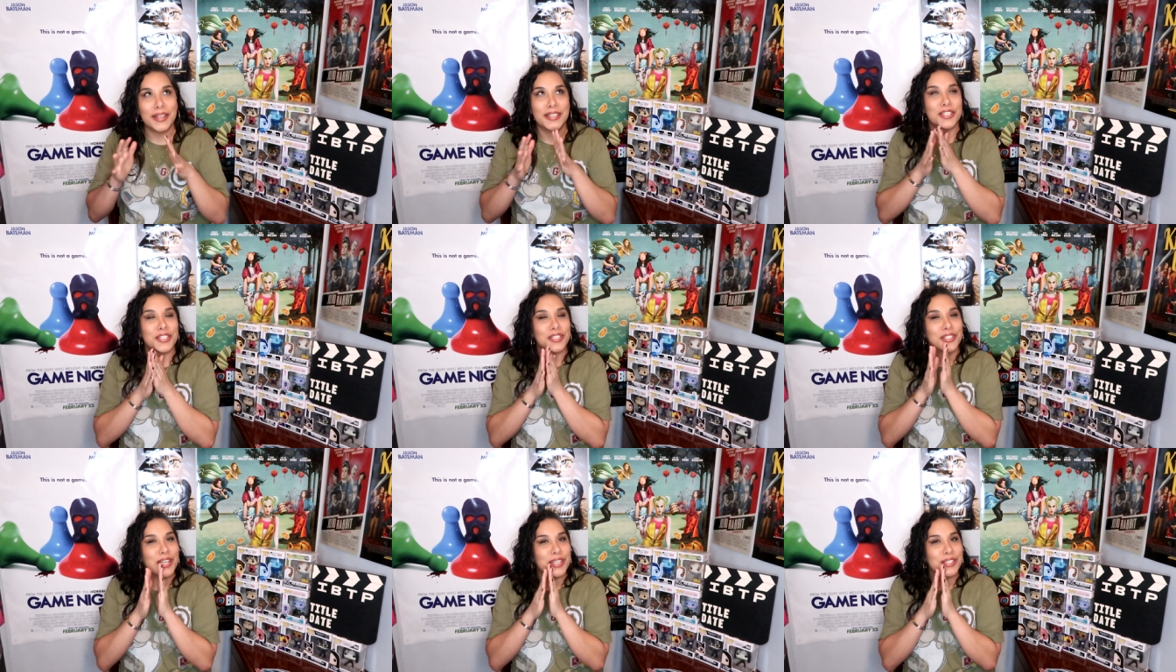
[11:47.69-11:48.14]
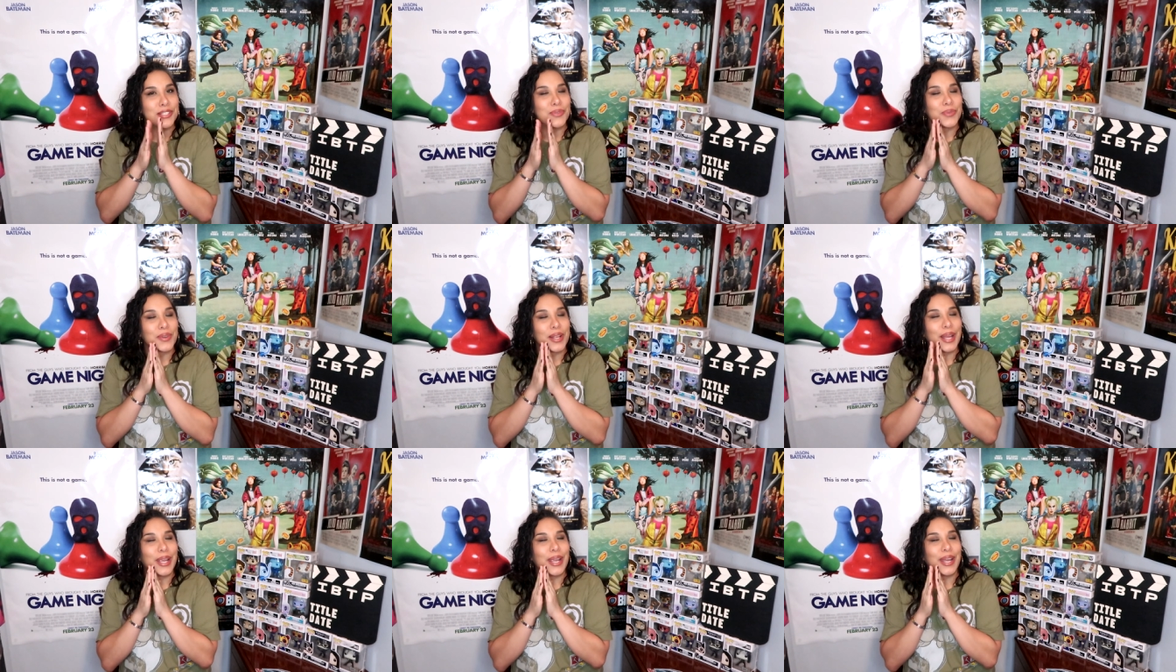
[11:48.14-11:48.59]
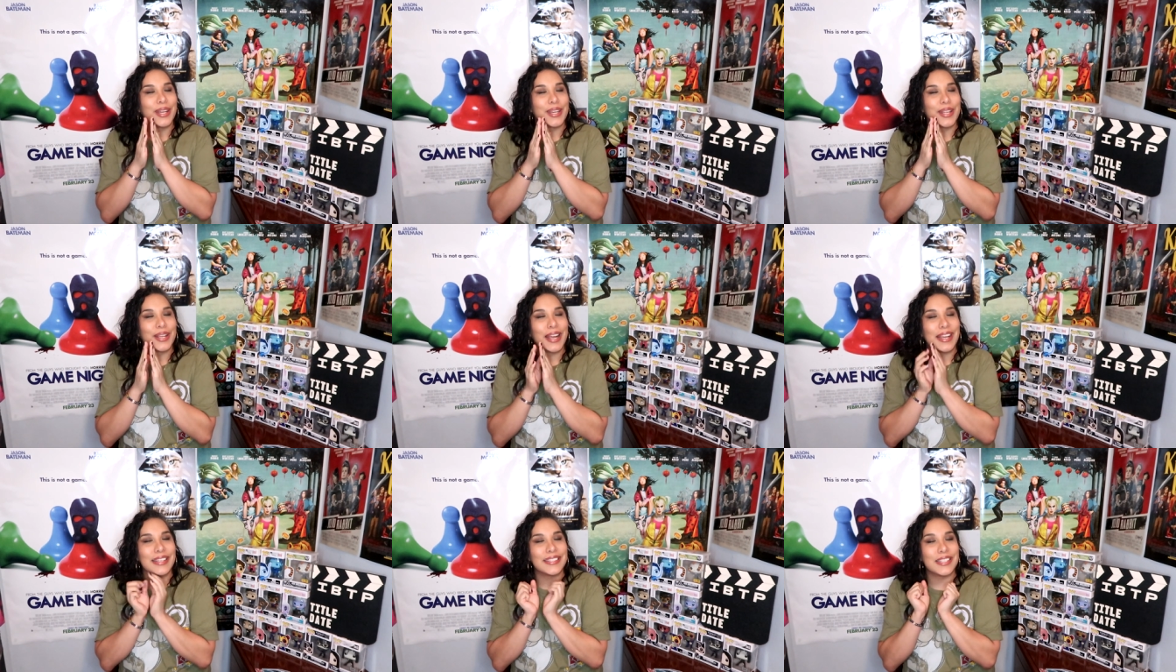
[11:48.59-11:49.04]
It's just, it's really good,
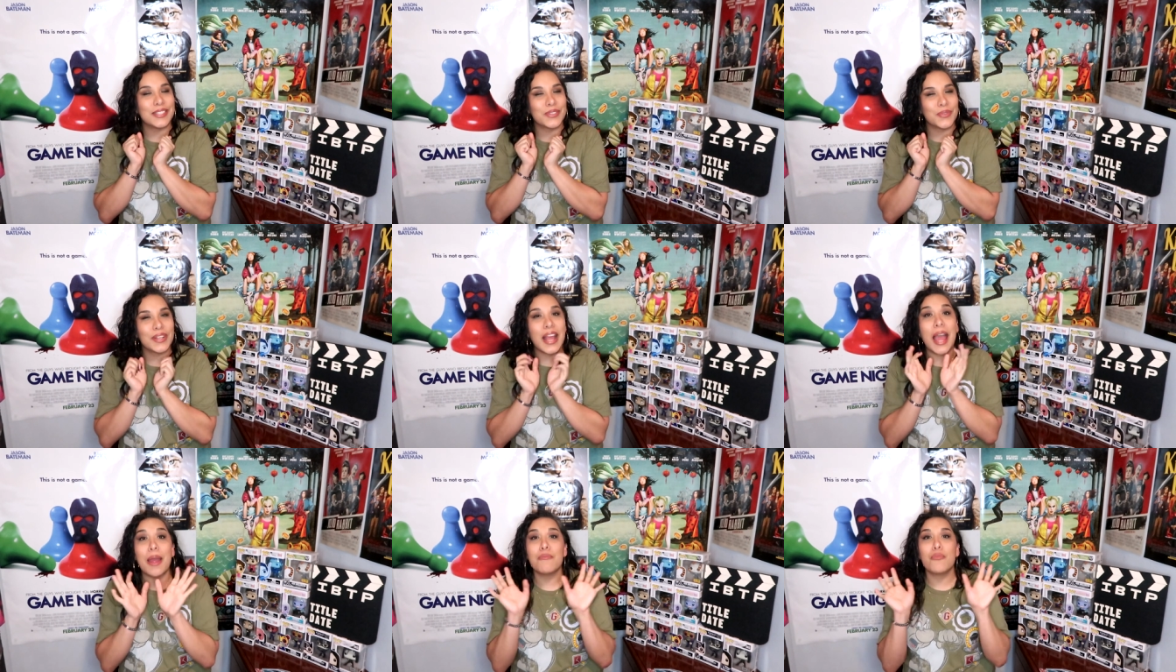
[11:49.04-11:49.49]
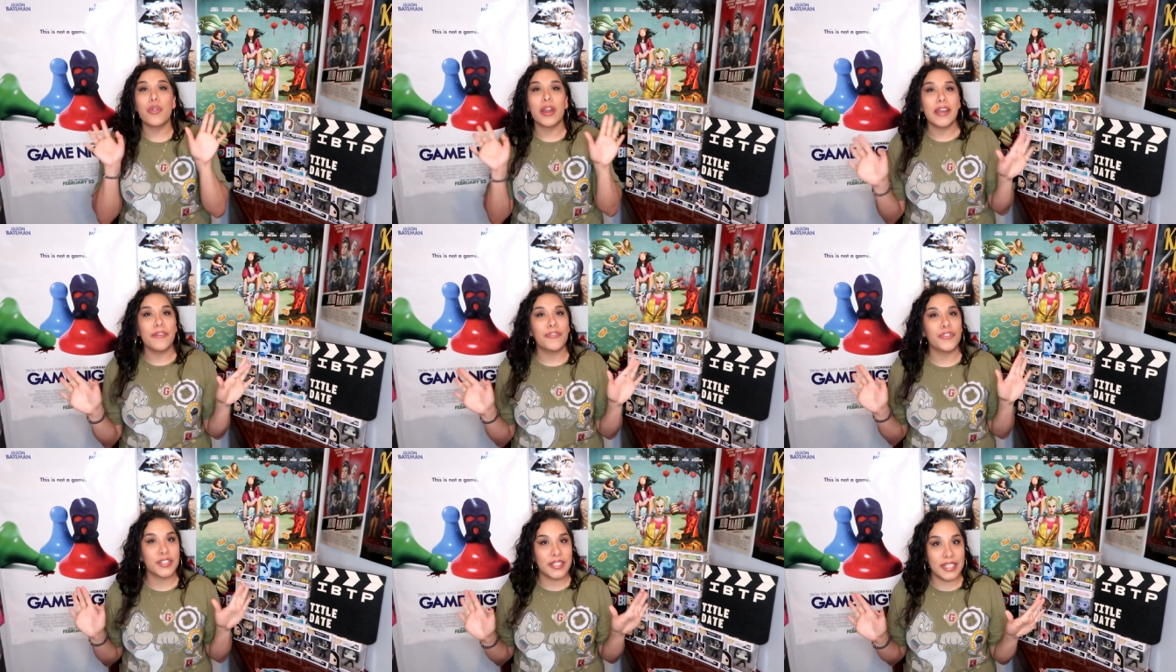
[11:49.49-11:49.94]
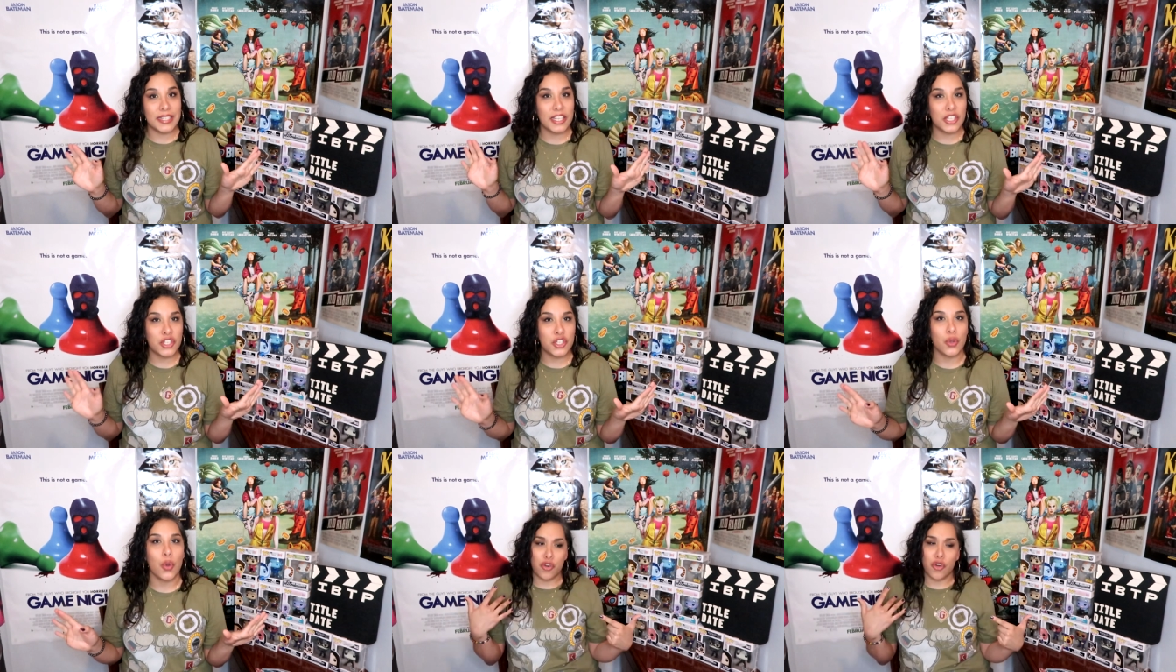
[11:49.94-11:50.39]
you guys. It's really, I'm ready for season two.